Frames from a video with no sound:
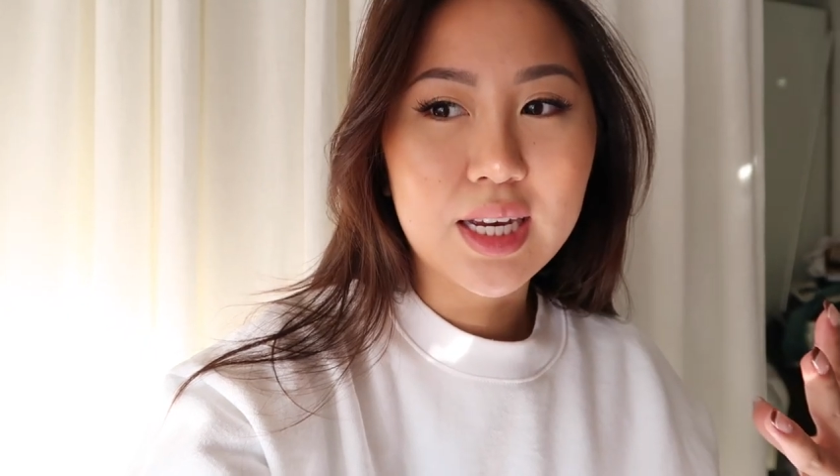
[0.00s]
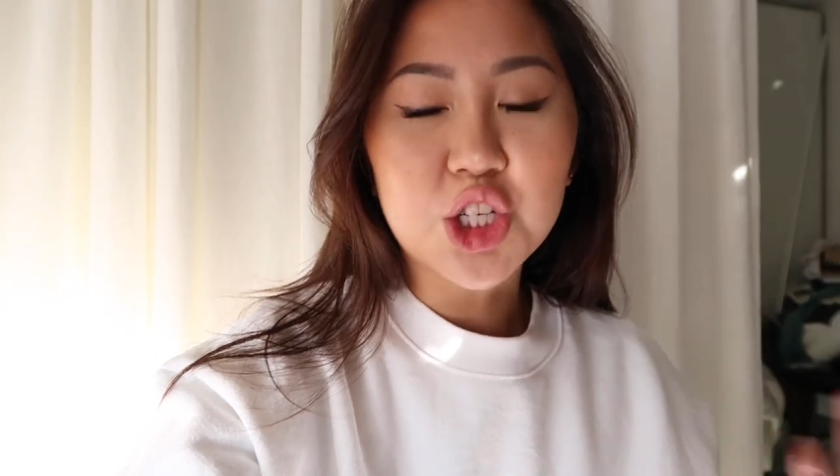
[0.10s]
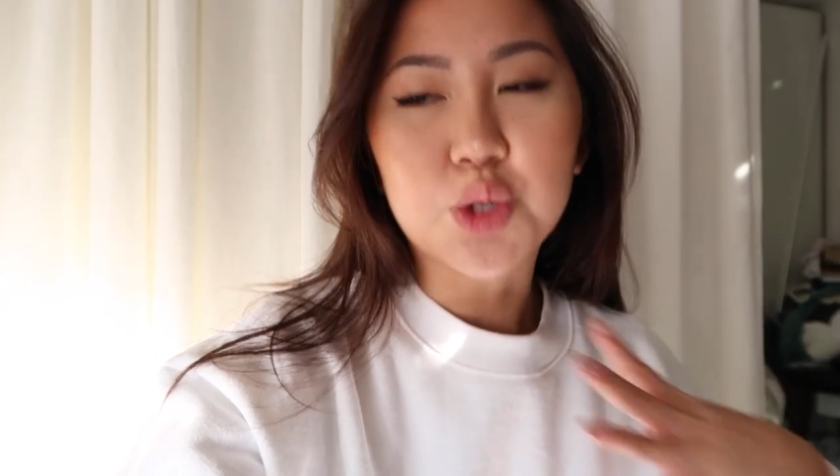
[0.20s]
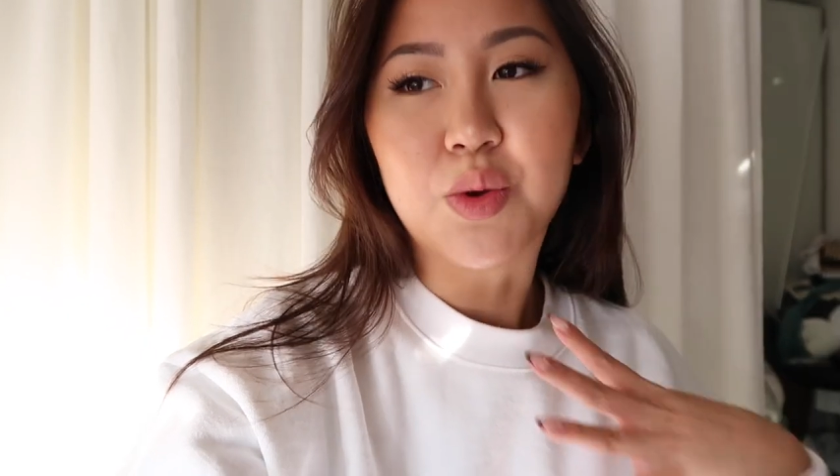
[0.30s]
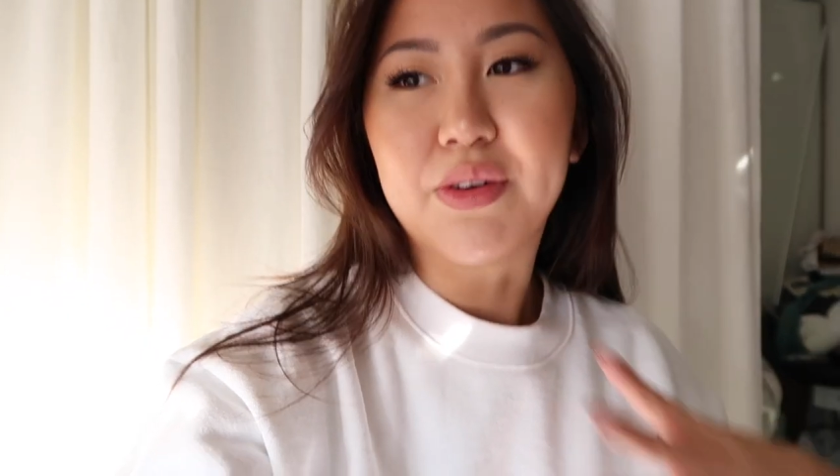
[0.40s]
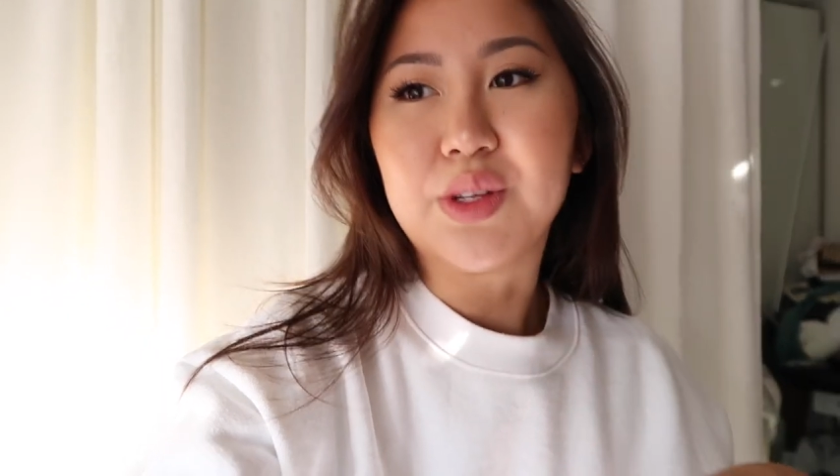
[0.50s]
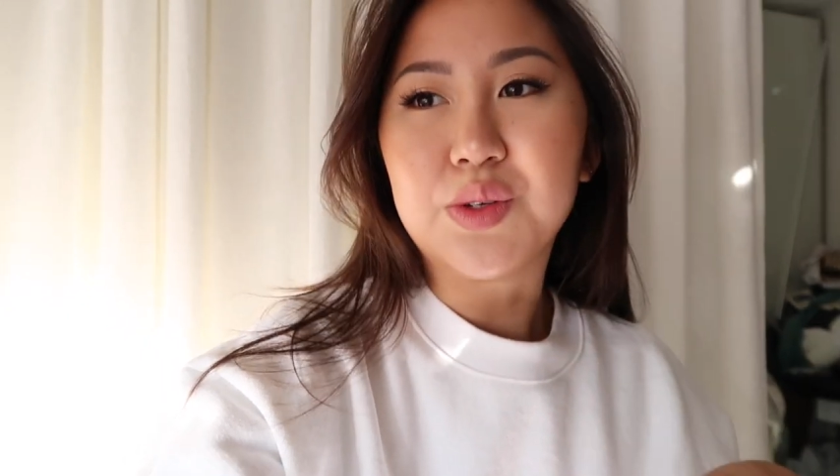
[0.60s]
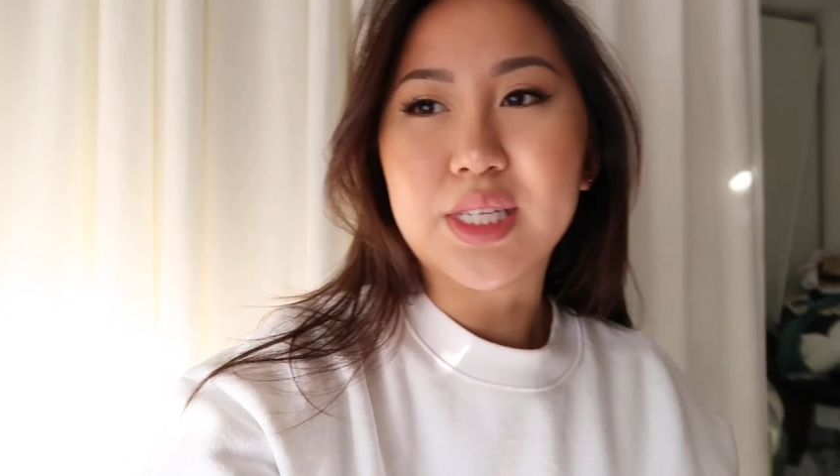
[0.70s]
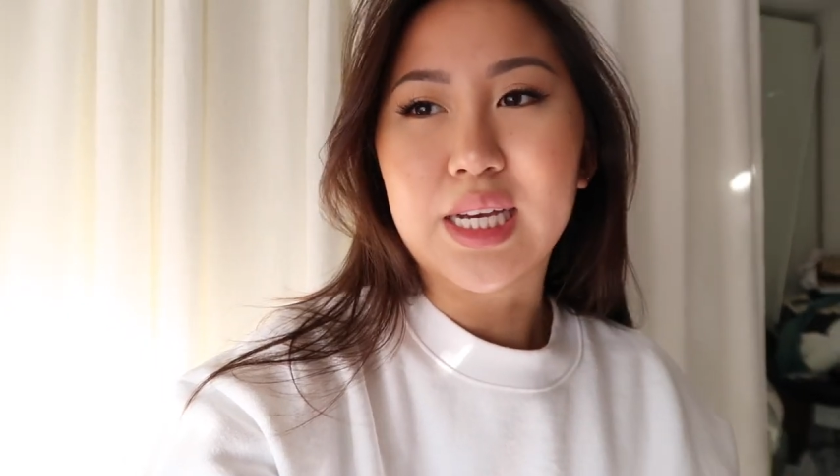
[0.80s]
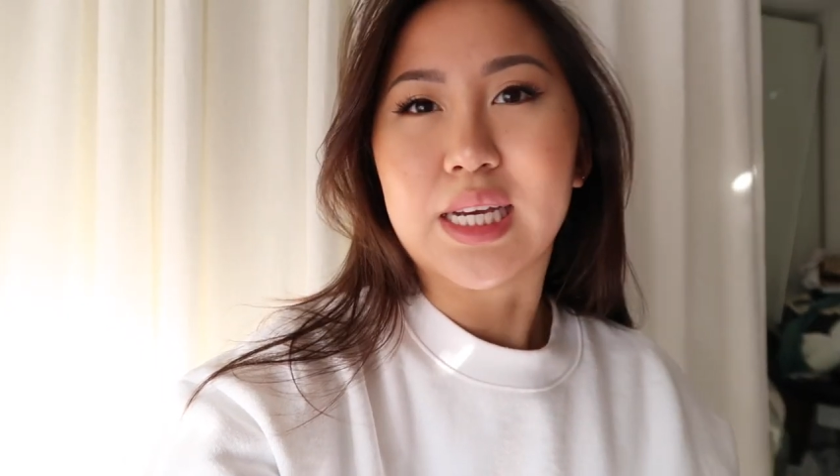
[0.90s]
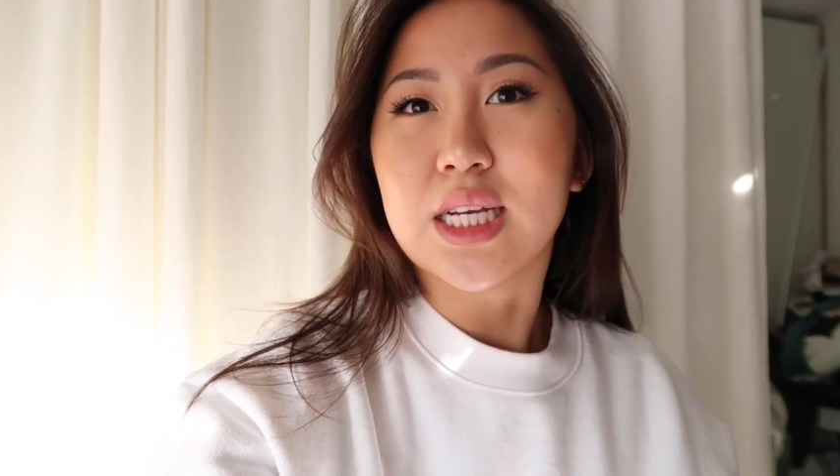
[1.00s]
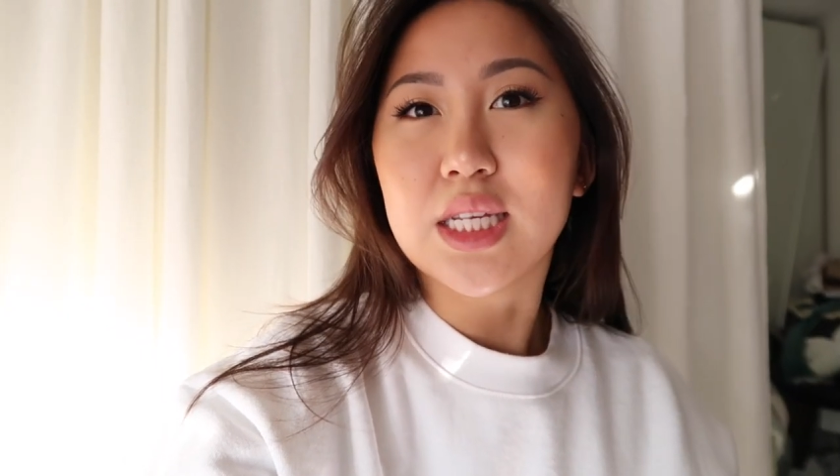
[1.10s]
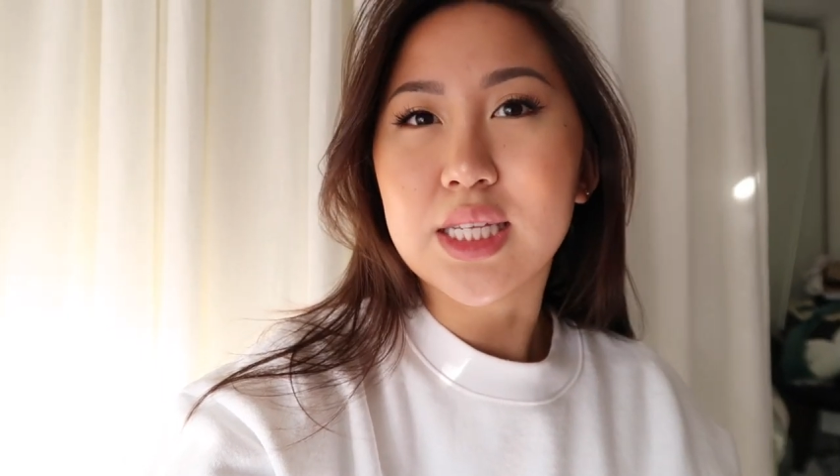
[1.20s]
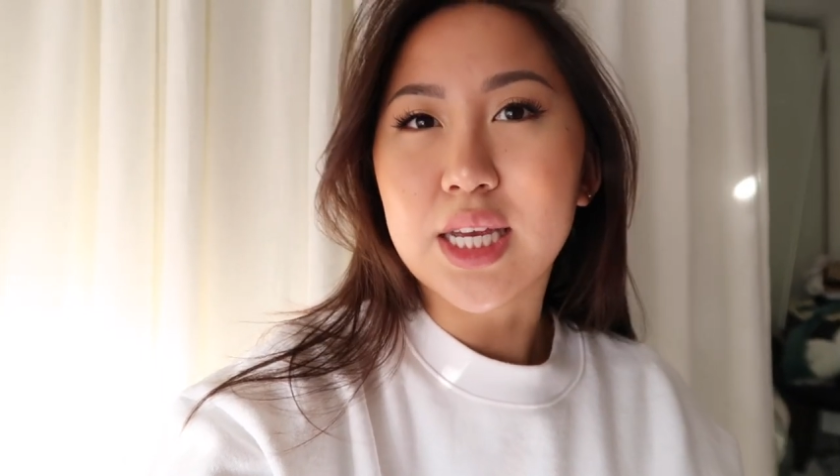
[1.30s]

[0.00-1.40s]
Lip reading: It's just one of those days.